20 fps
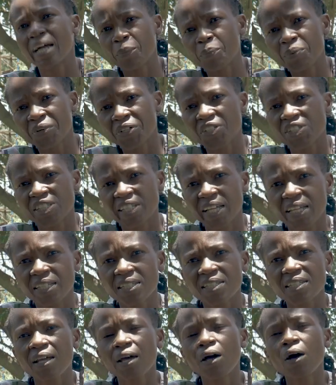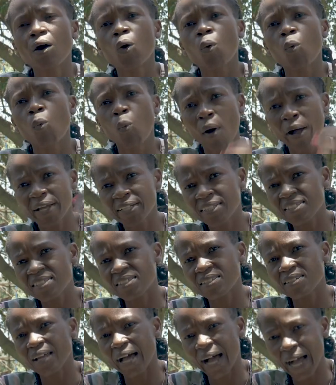appreciate
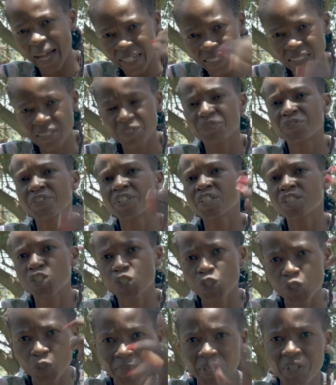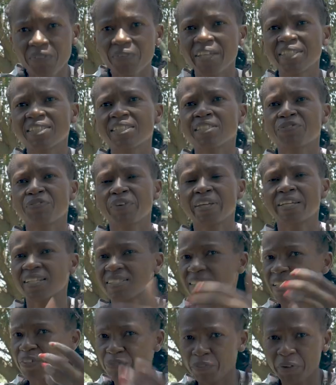what activists, human rights
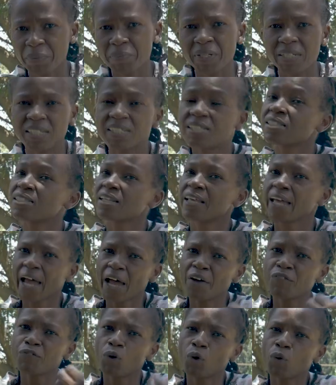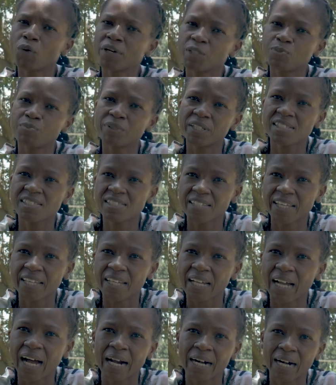defenders and feminists have always been
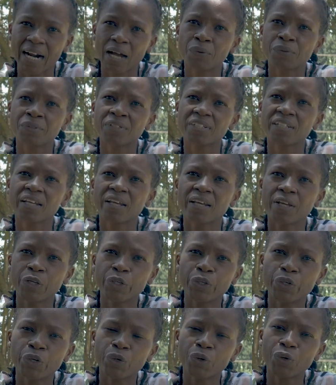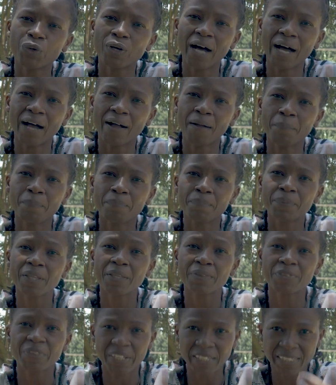saying around, you know,
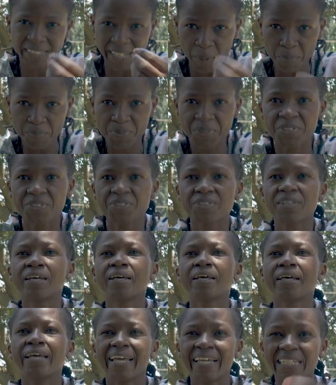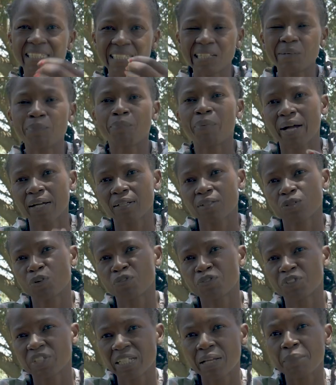the depth and impact
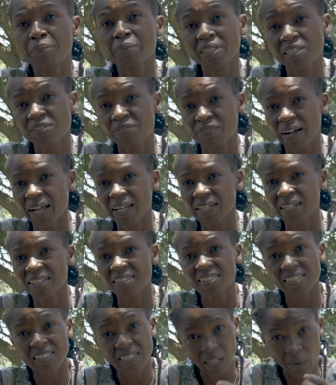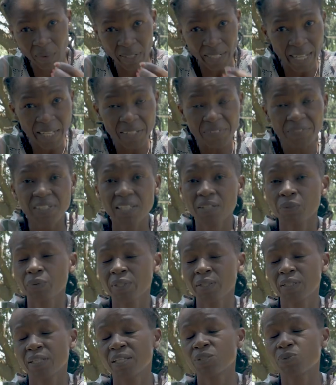of gender-based violence in our lives and
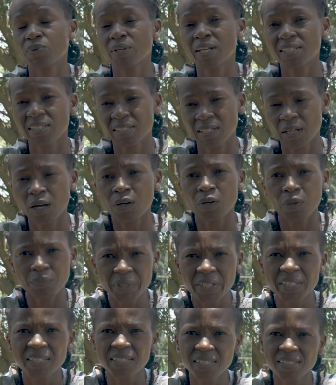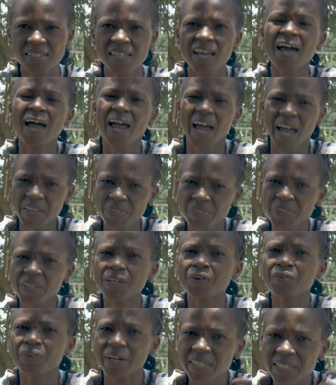as well as in our communities. I
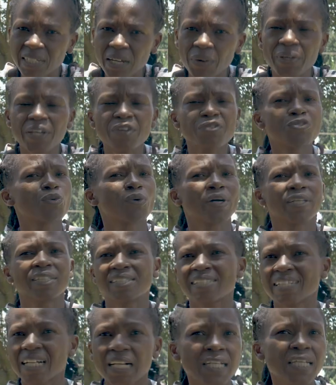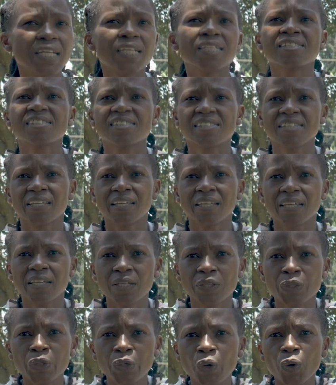think right now everyone is clearly seeing,
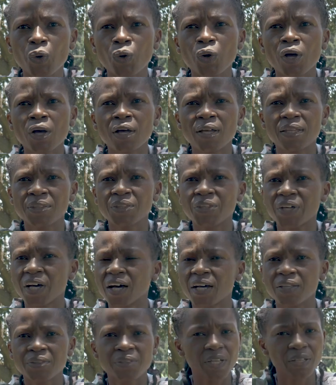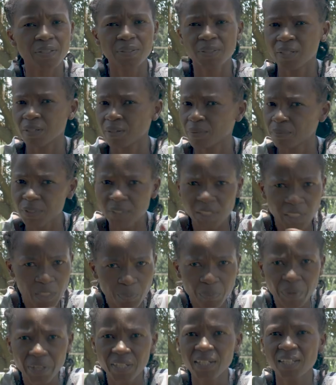you know, the
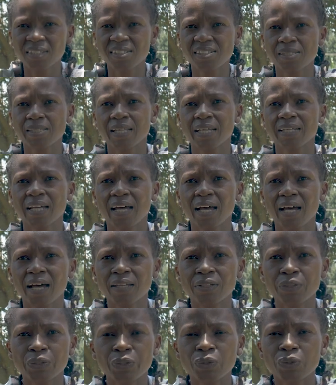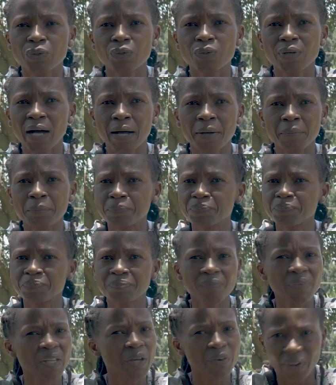teen pregnancies that are, you know,
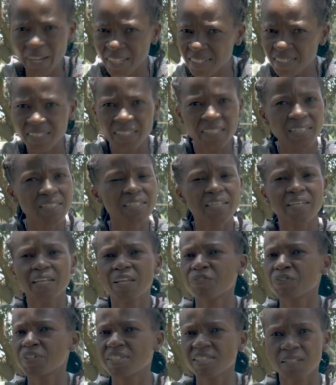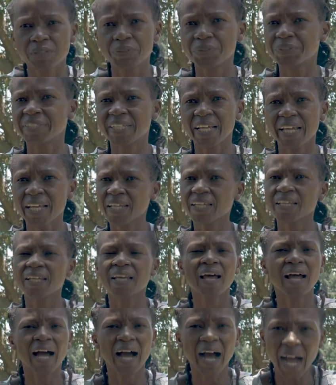rising each and every single day,
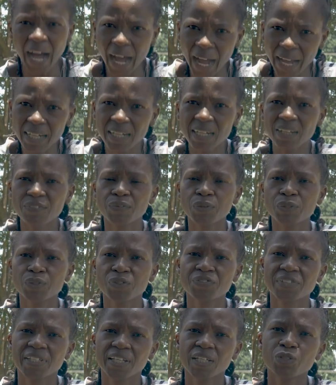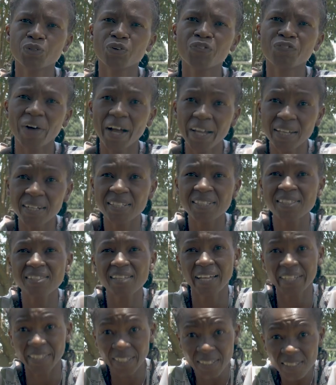high levels of sexual violence
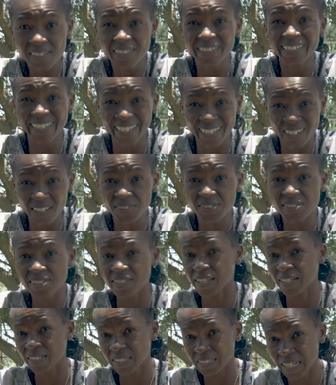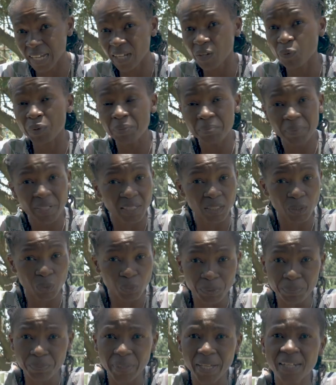against girls and young women and
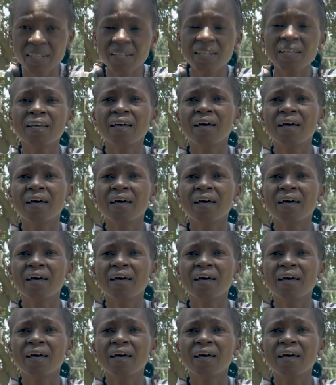women,